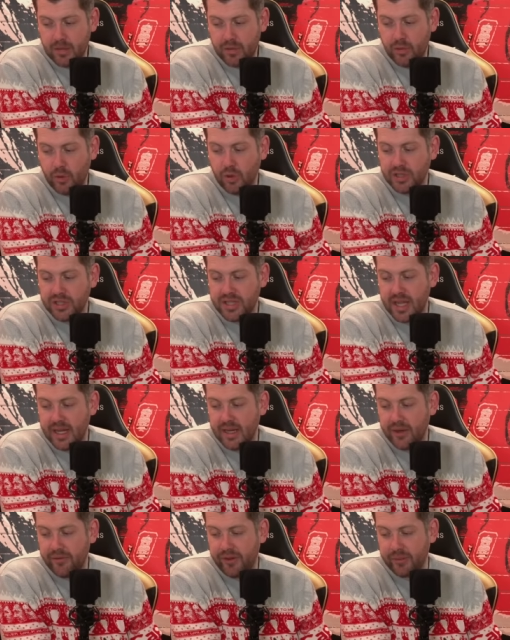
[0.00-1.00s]
Thoughts
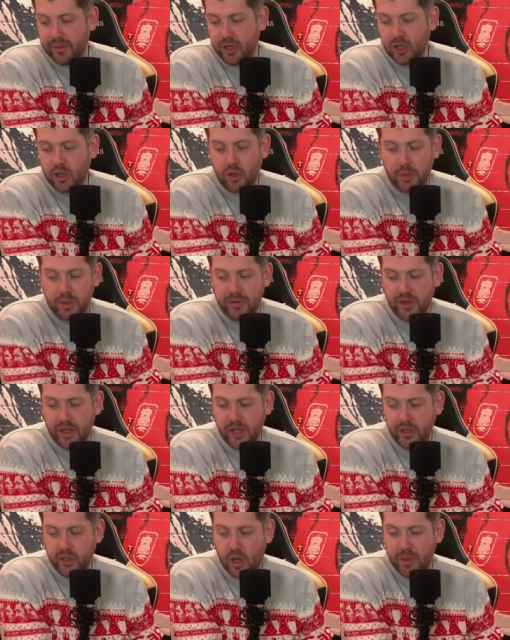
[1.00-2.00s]
then? In fact, we got a couple of
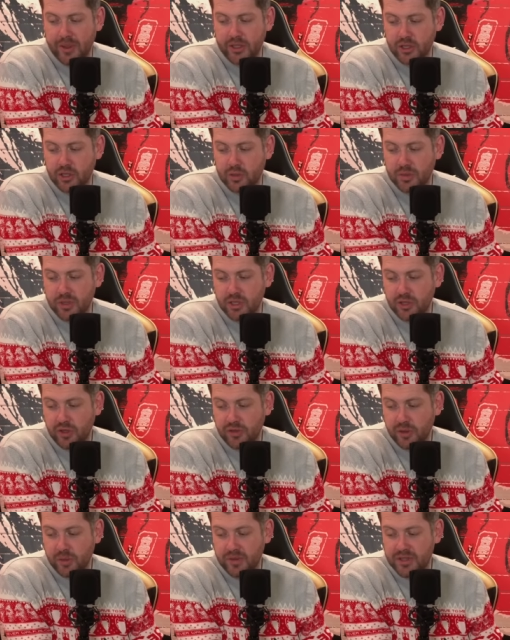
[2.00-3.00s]
comments on some of the
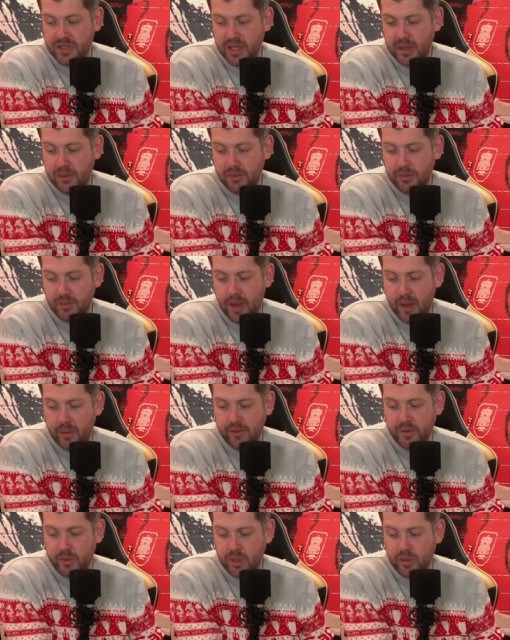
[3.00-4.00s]
stuff that we've seen,
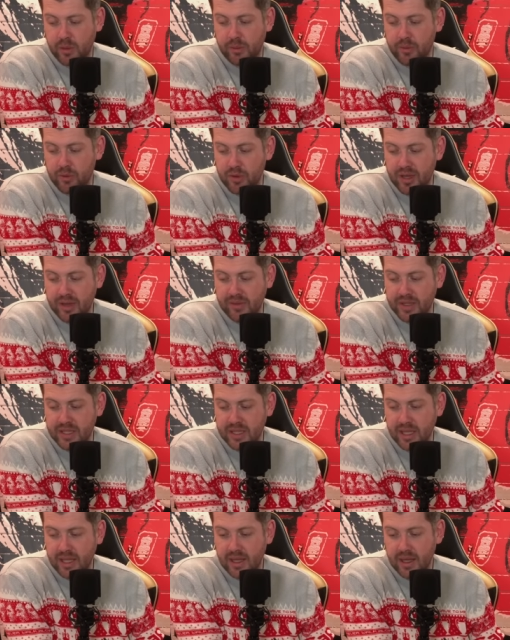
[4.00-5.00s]
we've talked about
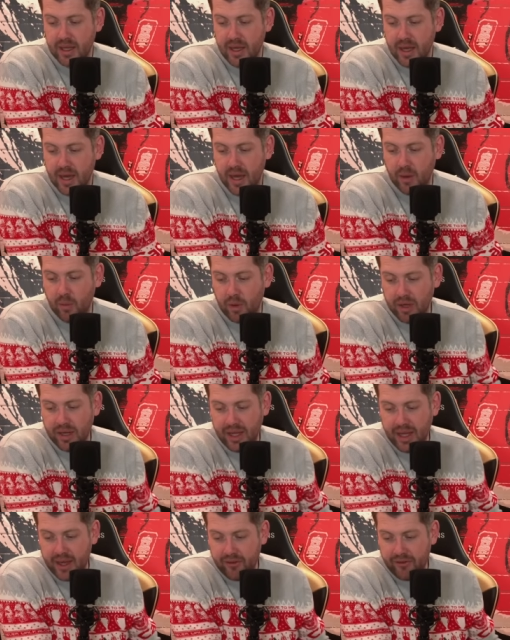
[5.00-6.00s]
previously. One
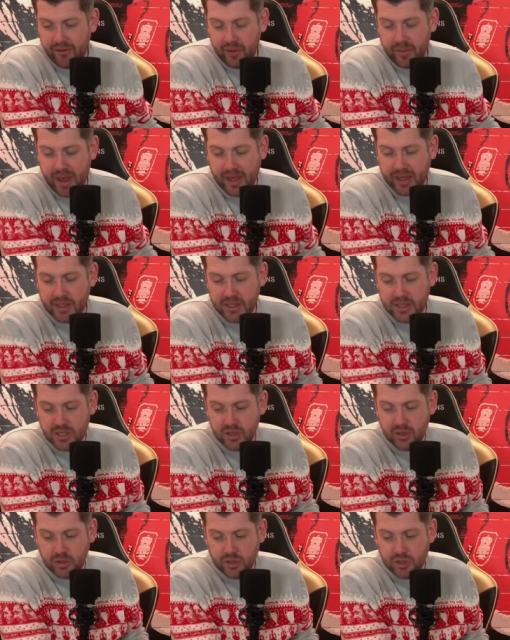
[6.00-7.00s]
here from
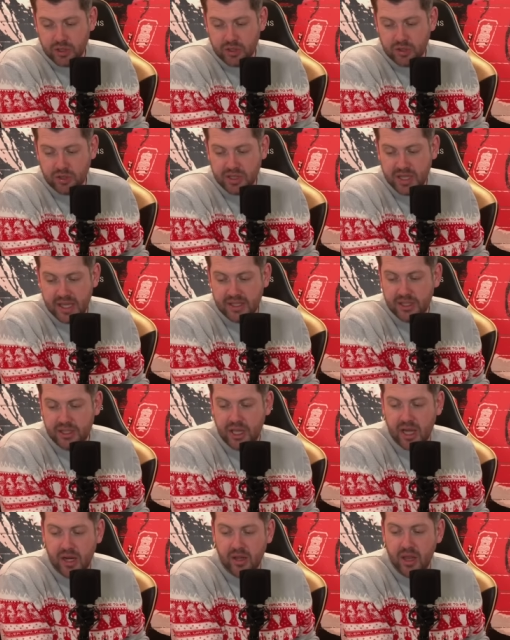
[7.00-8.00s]
X_Z's
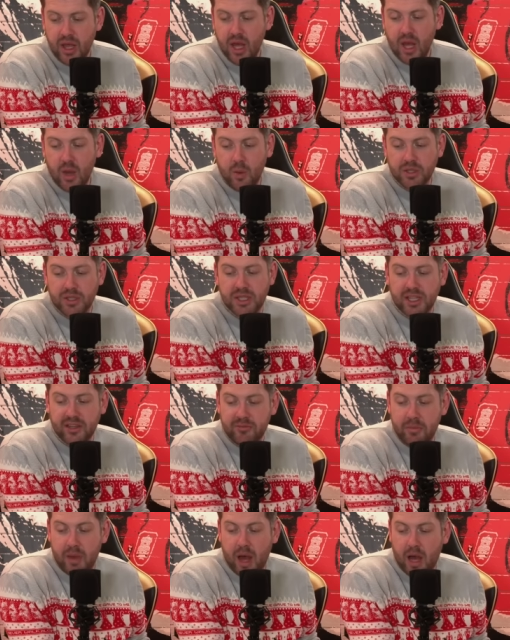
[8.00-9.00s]
channel. What do you think
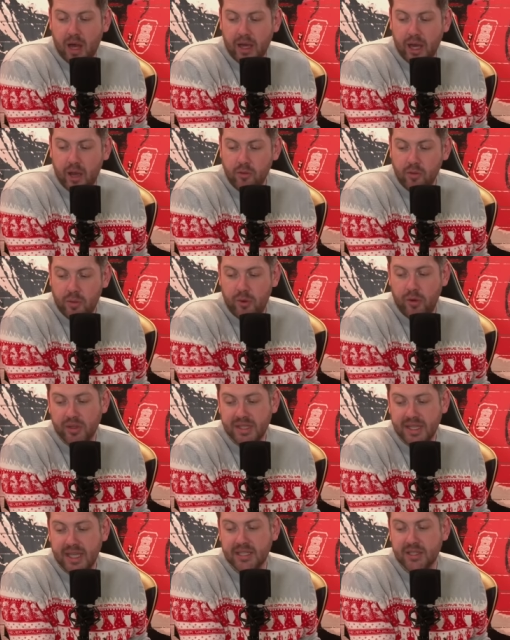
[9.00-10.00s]
of Marca
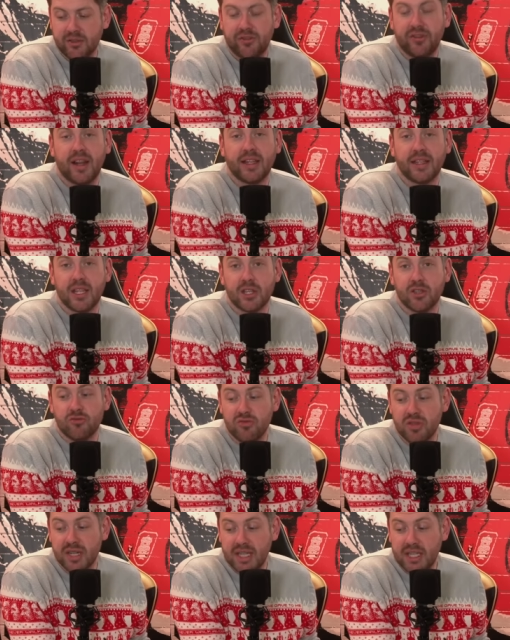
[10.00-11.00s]
reporting Enzo Fernandez's
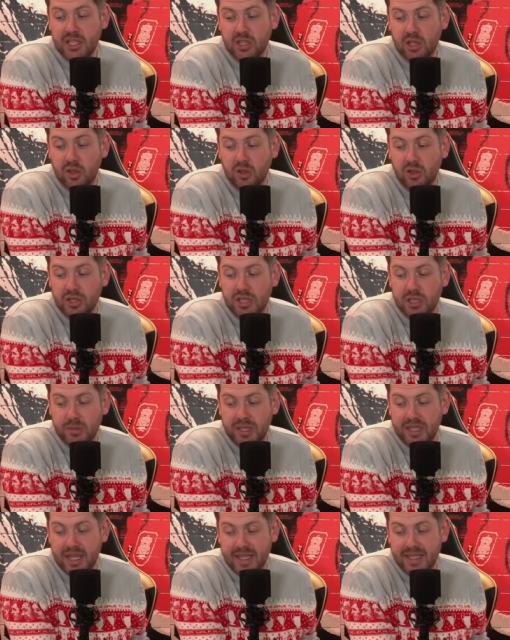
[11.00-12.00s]
release clause to be
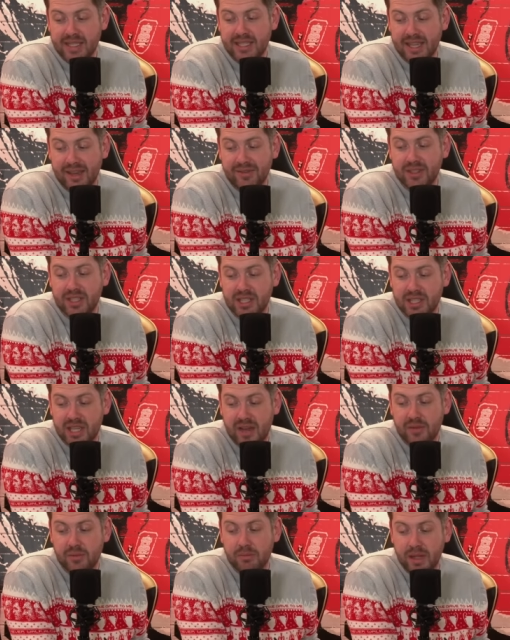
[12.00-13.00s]
set at
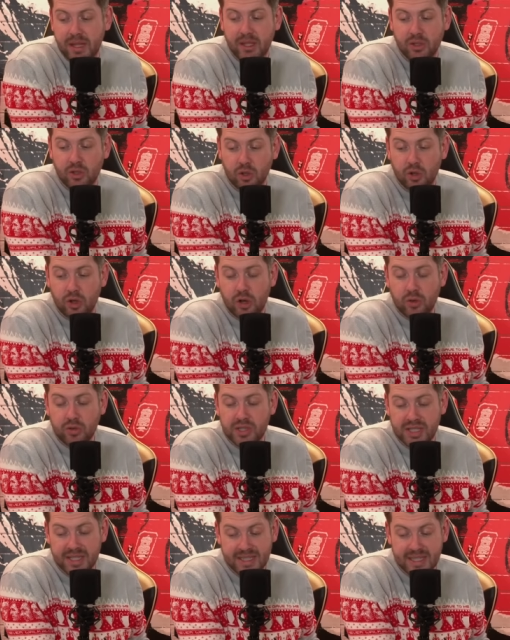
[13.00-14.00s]
€77 million,
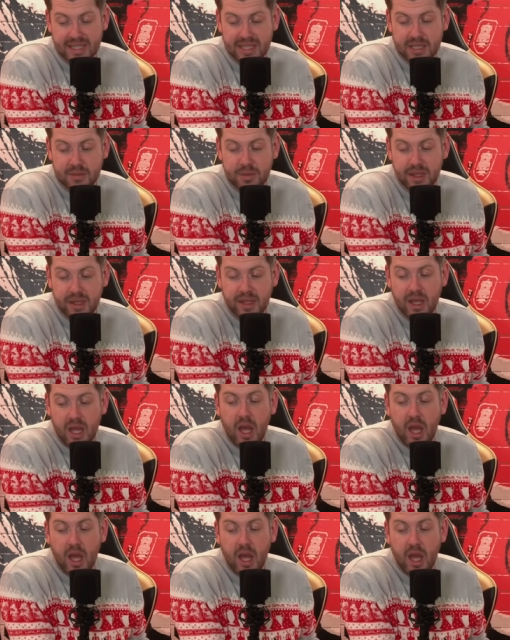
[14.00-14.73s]
€66 million,